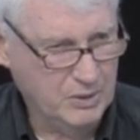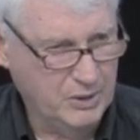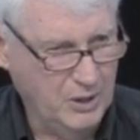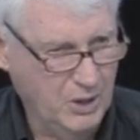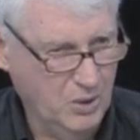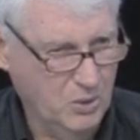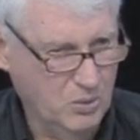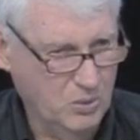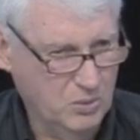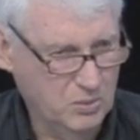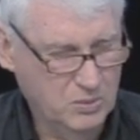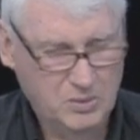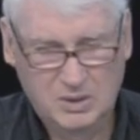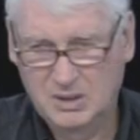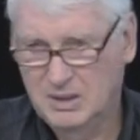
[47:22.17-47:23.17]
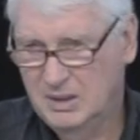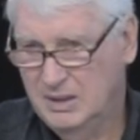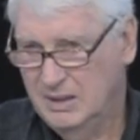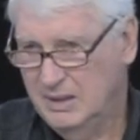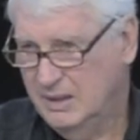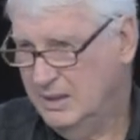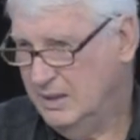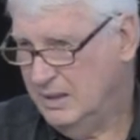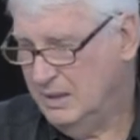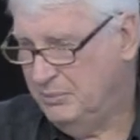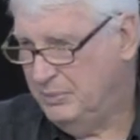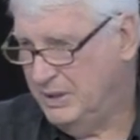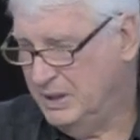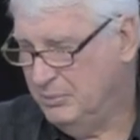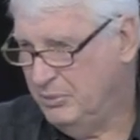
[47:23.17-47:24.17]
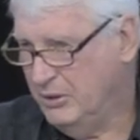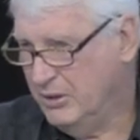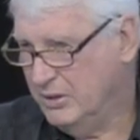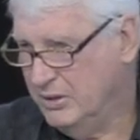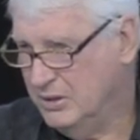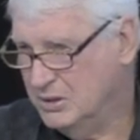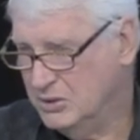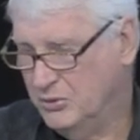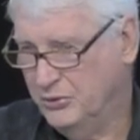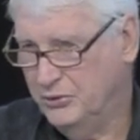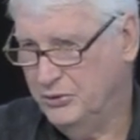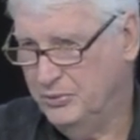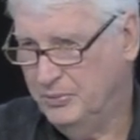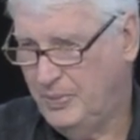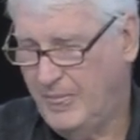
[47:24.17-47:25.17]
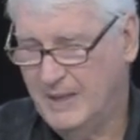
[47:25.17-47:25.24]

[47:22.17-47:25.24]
goal in being a part of this group